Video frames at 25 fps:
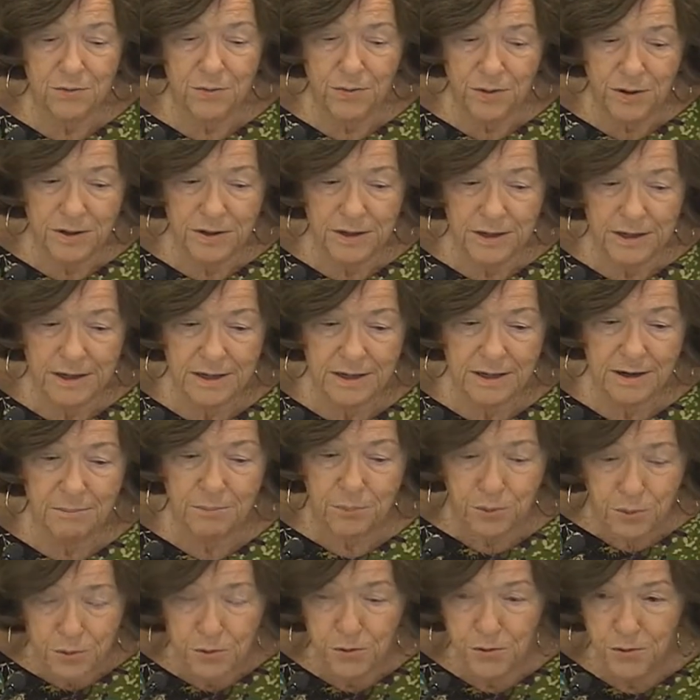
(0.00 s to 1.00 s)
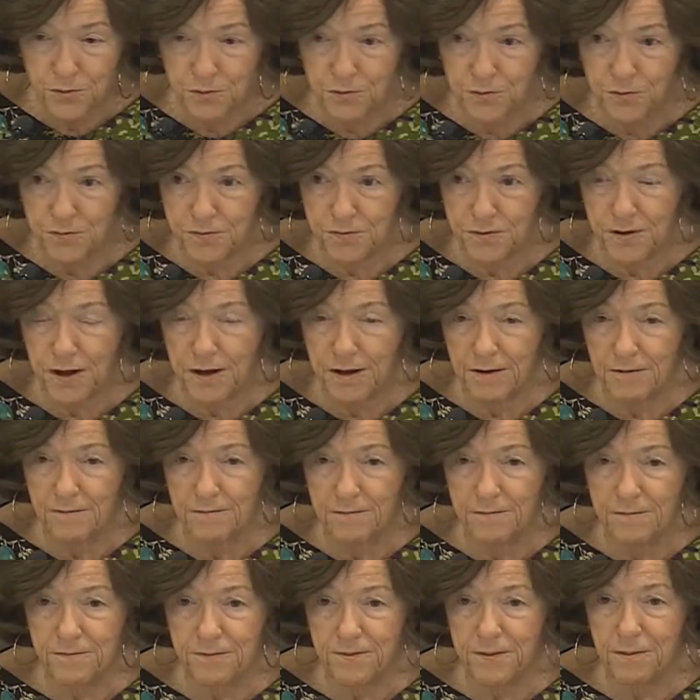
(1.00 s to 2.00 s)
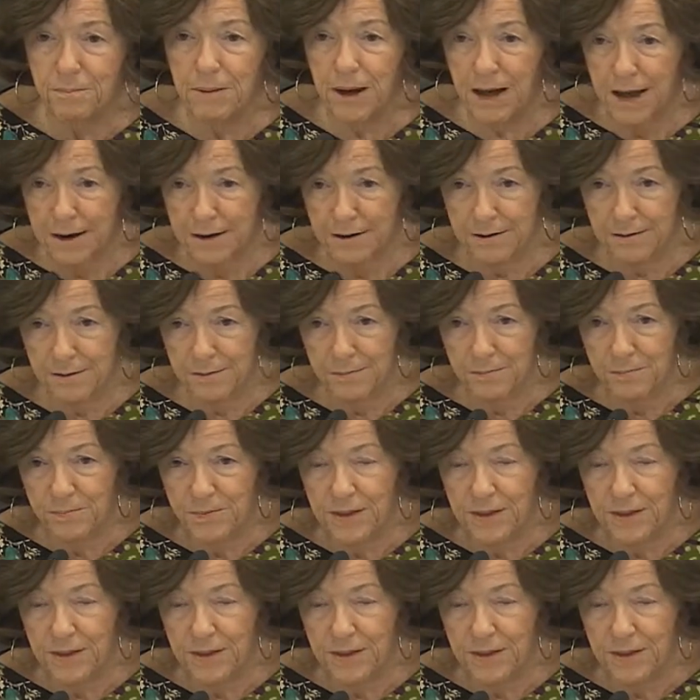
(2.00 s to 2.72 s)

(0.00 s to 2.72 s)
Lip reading: really approve of the buyer.